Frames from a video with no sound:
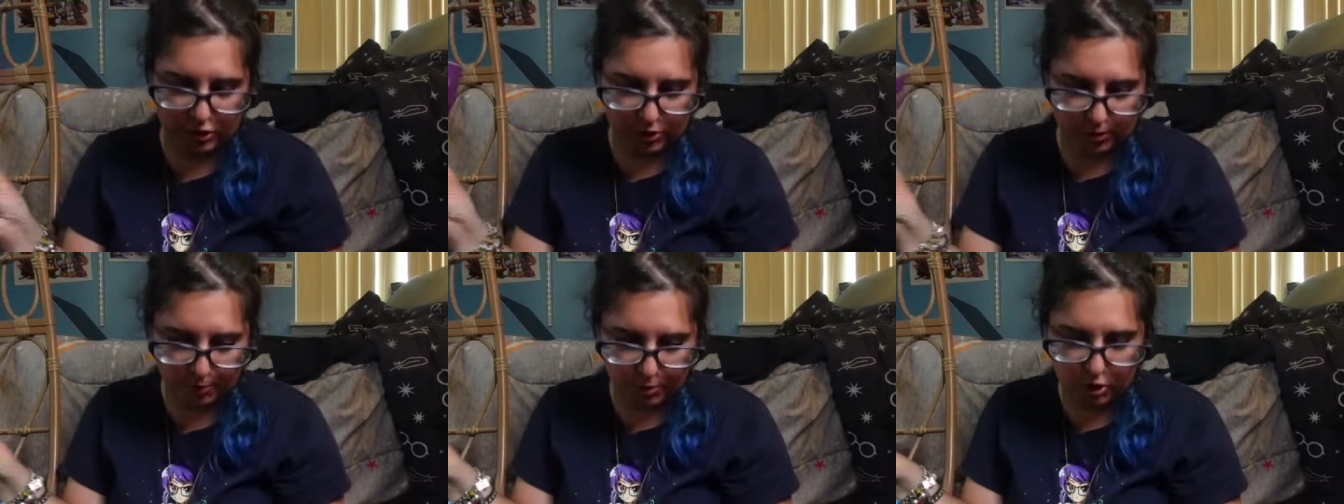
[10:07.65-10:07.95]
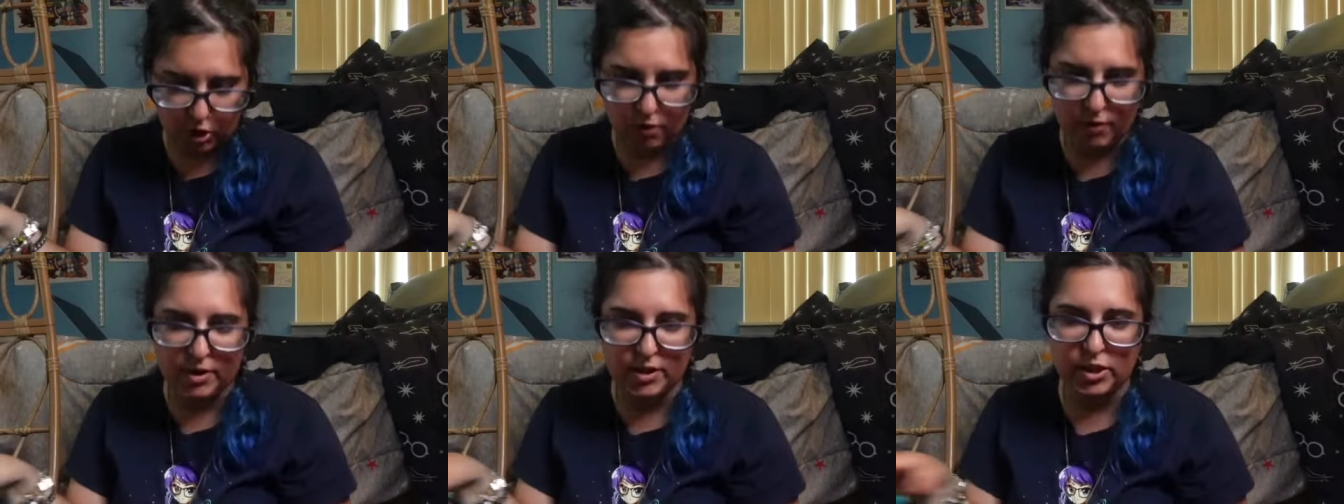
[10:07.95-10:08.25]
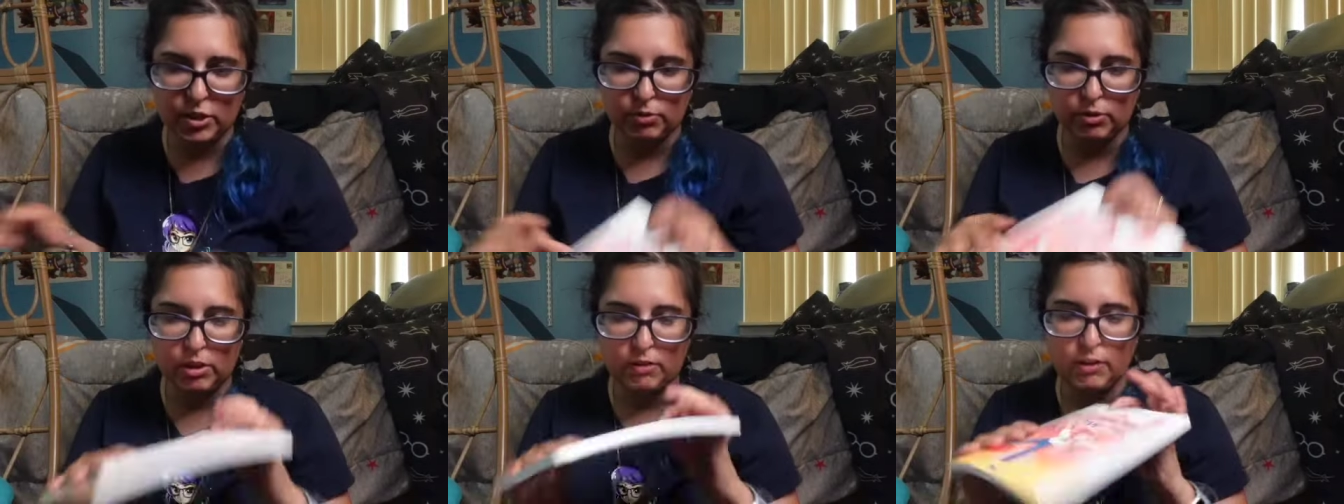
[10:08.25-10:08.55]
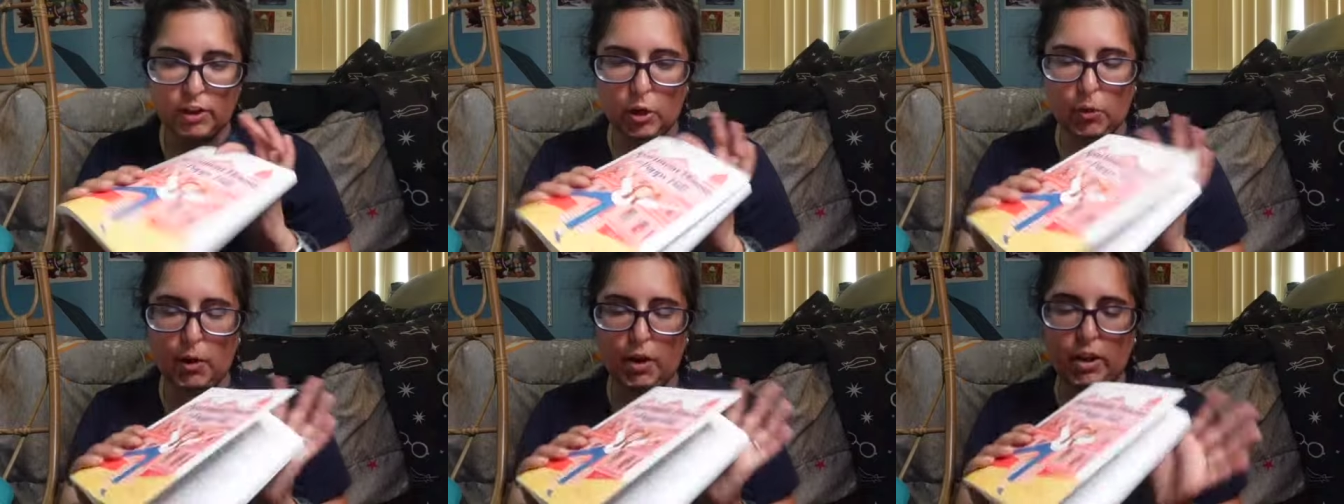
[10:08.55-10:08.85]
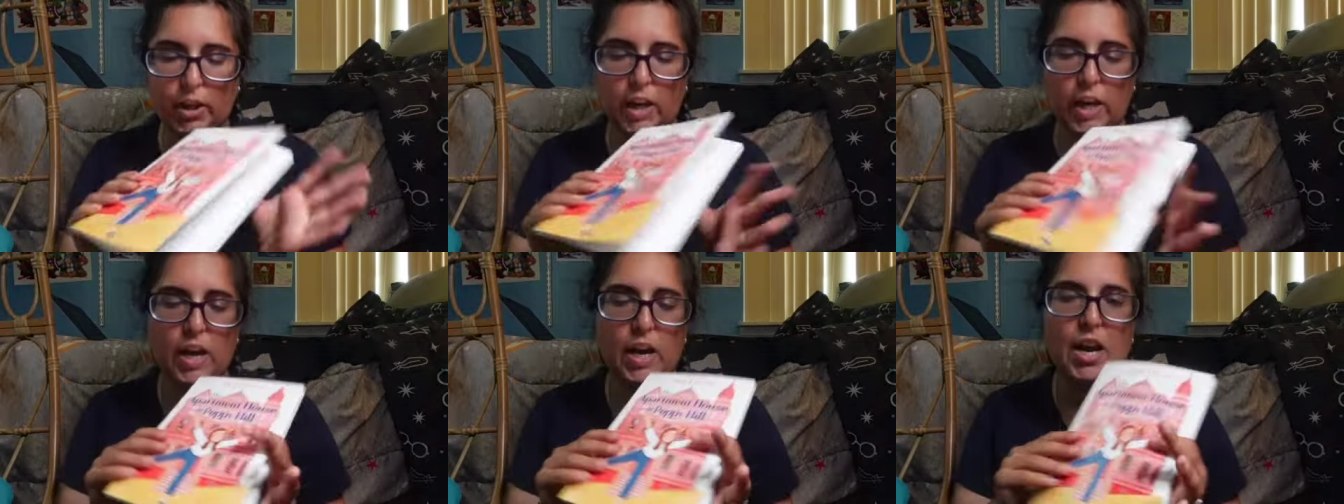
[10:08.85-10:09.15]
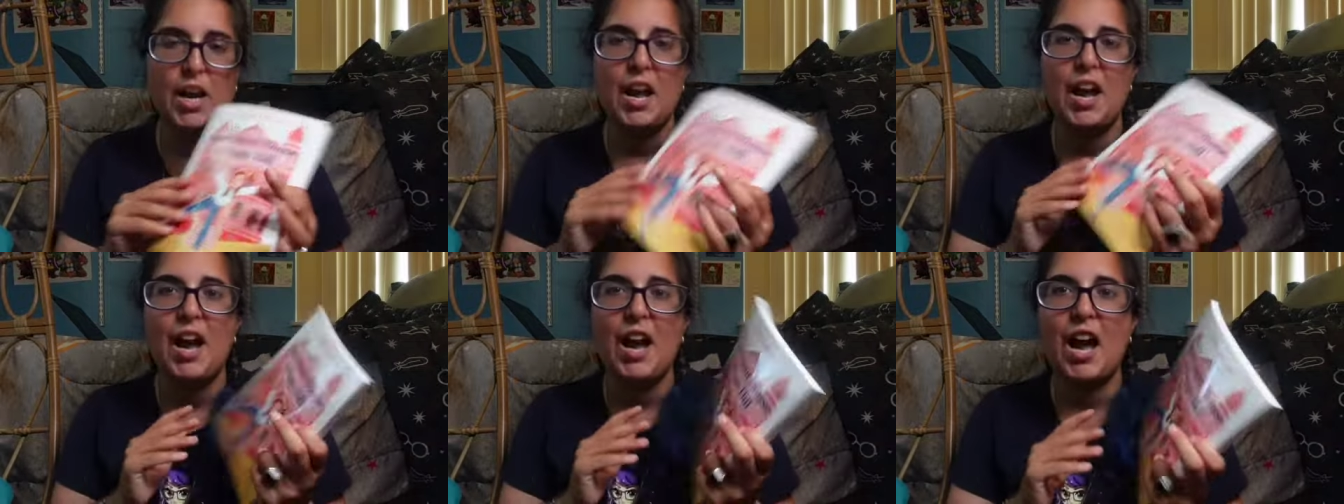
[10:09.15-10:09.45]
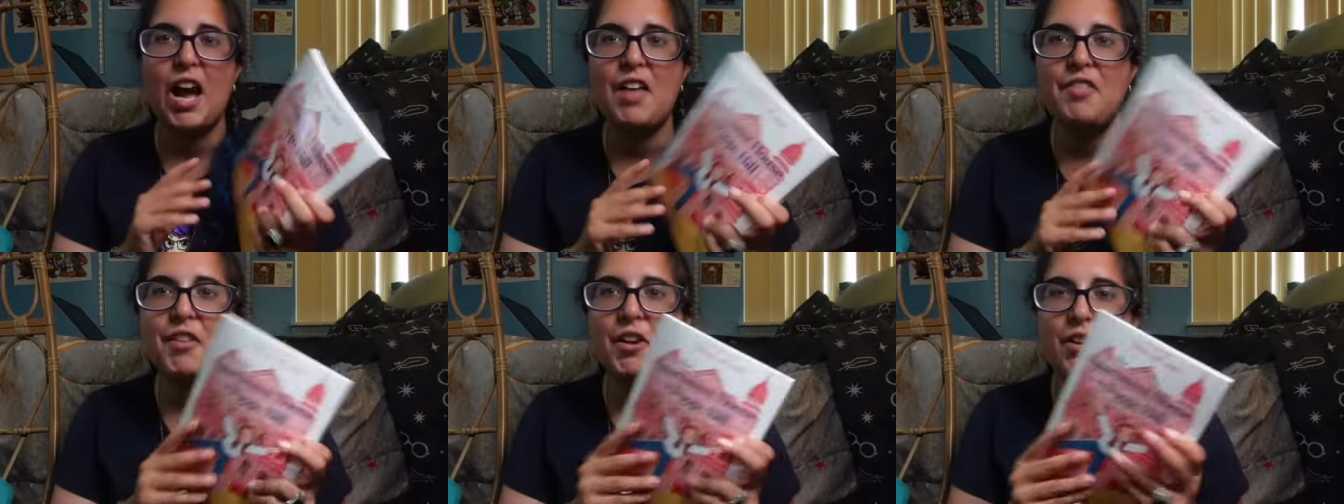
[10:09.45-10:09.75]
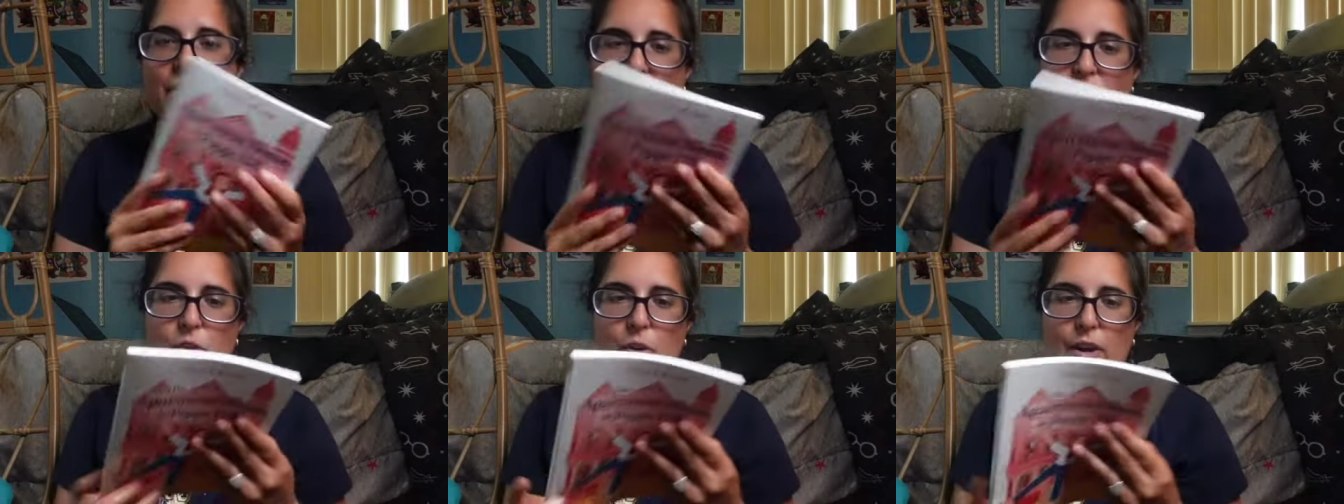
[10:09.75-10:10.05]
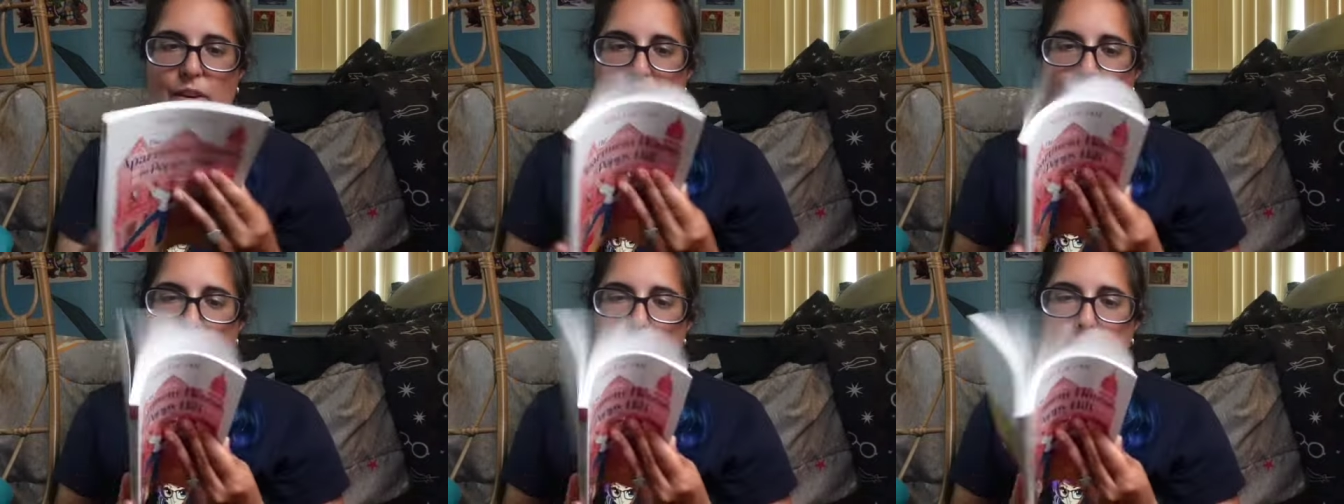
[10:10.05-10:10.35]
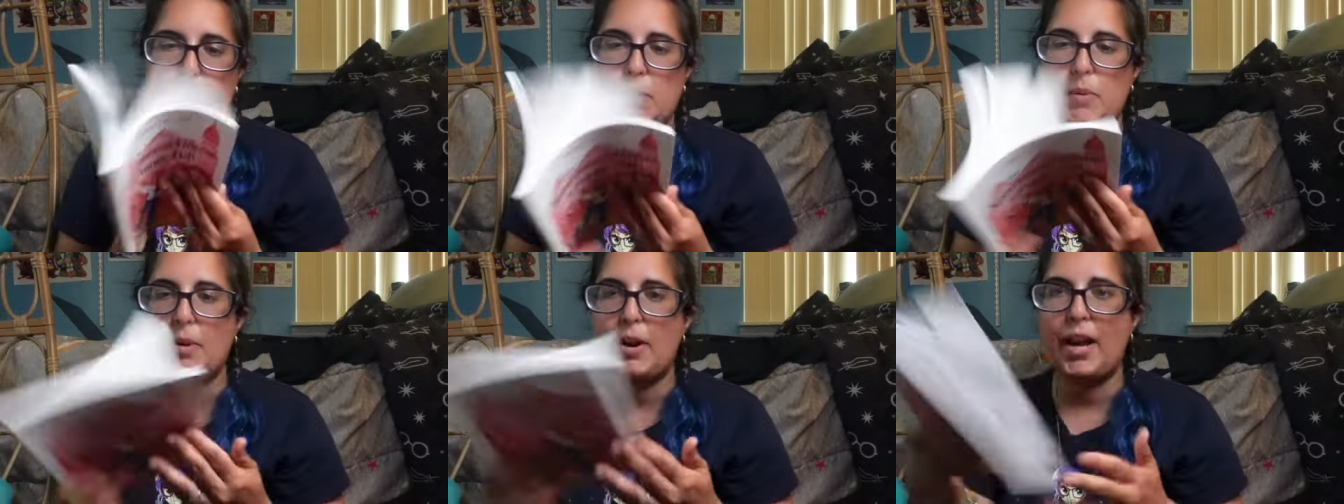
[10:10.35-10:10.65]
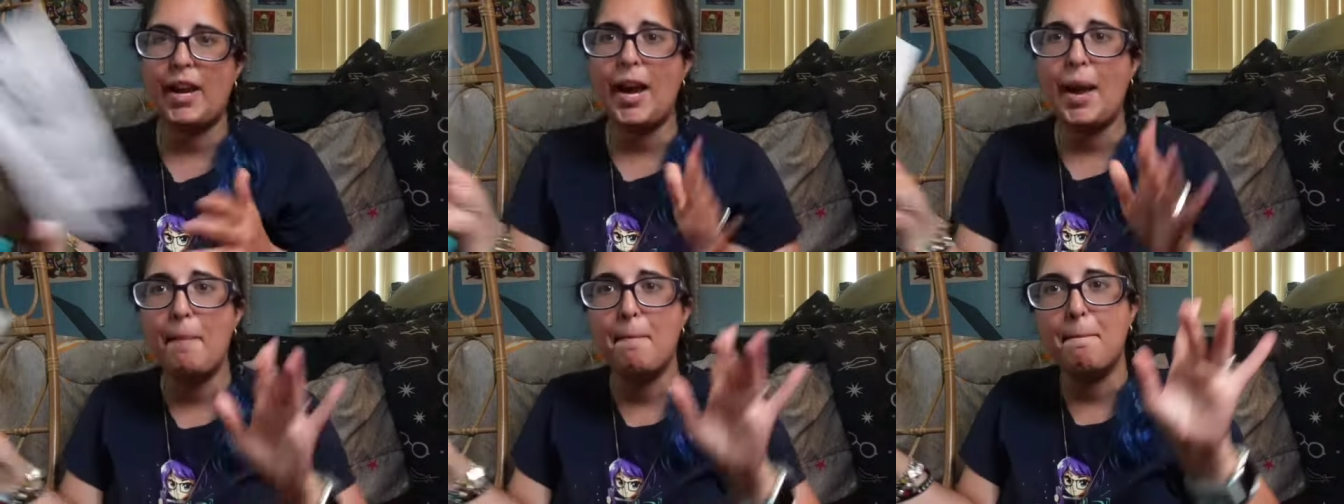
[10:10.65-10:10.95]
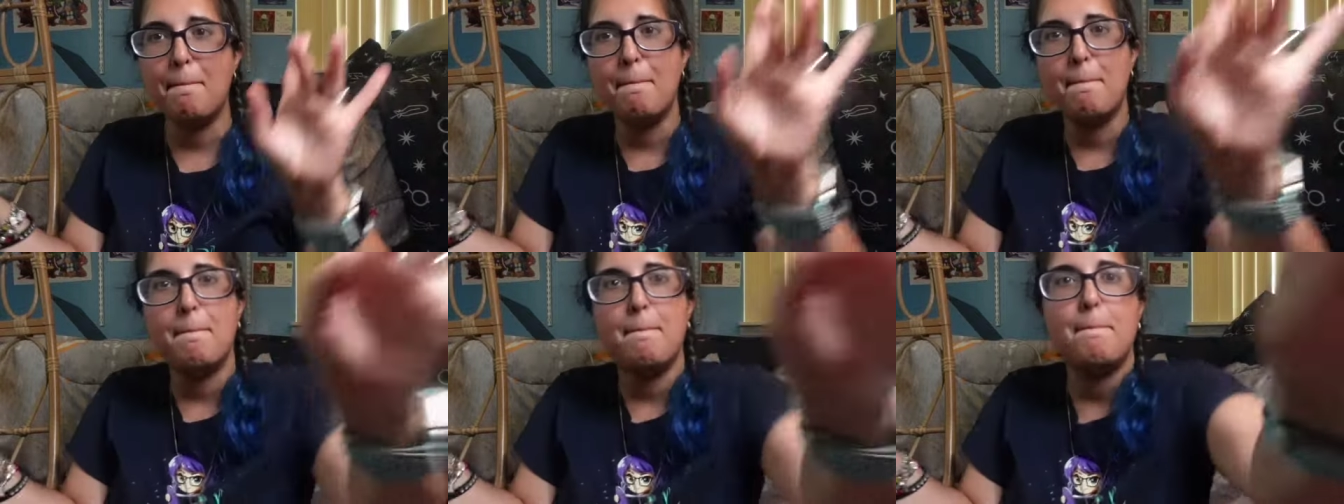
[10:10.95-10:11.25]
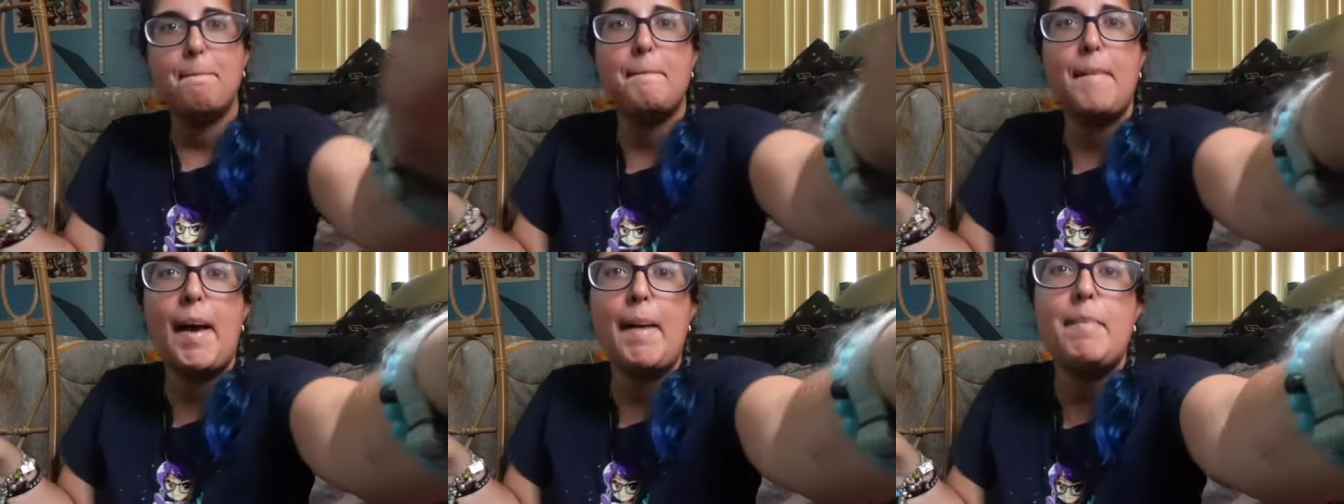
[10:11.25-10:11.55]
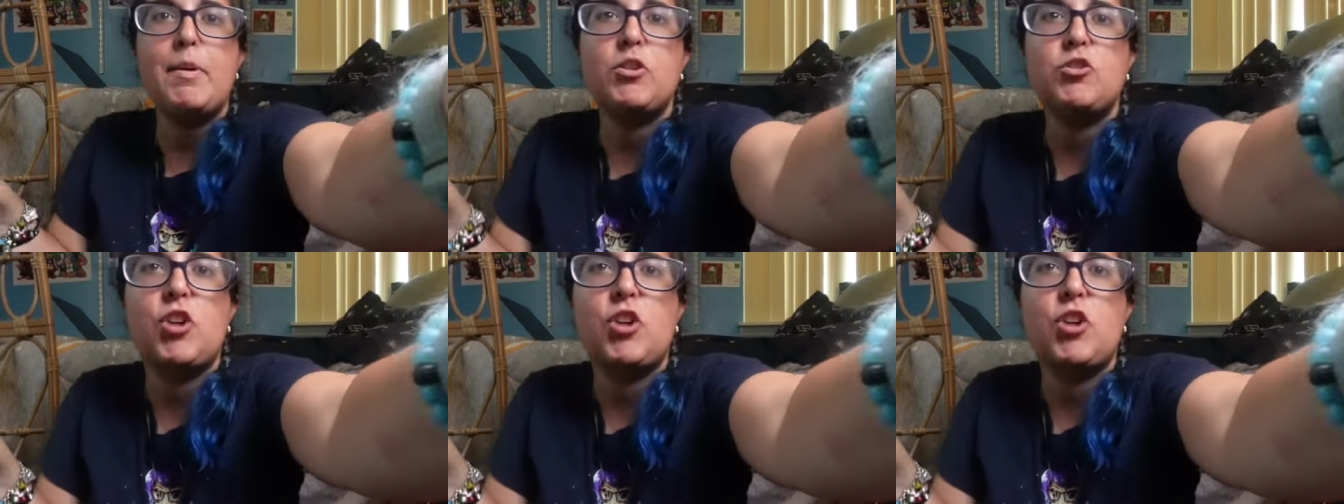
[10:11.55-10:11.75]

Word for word: So I'm gonna go read this really really quickly, and then I'll give you guys an update when I can. Bye, book